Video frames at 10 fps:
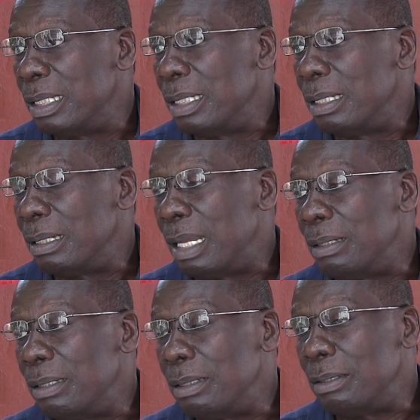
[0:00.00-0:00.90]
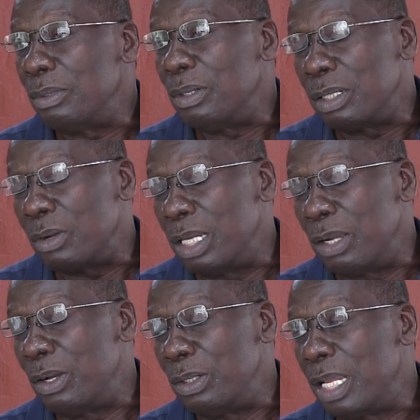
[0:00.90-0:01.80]
Without going
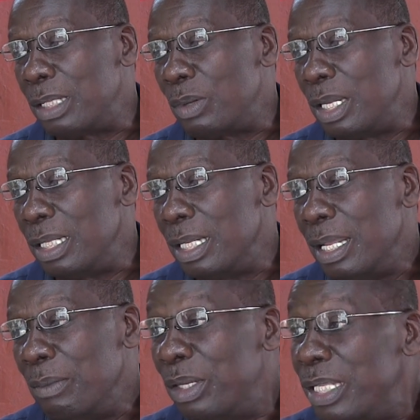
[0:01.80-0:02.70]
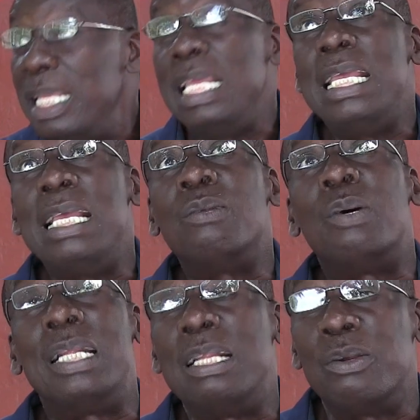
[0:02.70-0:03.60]
around that one, but he is
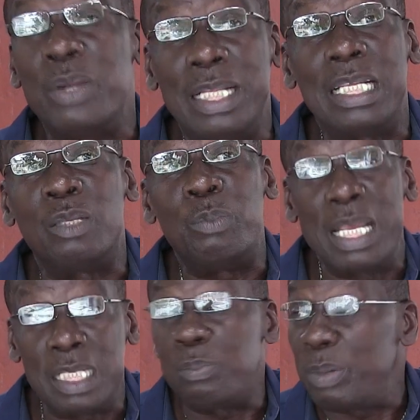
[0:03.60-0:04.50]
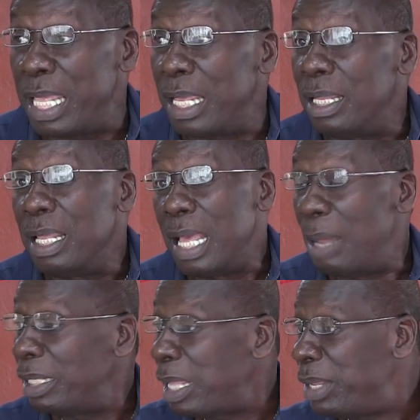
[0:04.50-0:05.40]
one of the greatest bass player.
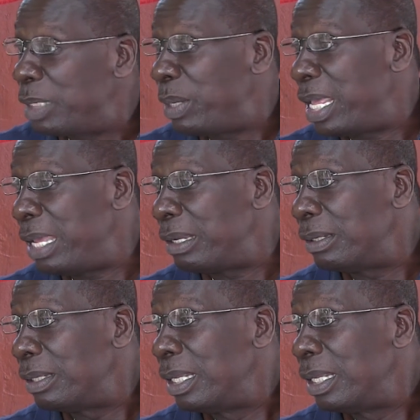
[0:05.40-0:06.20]
I'm not a bass player, you know.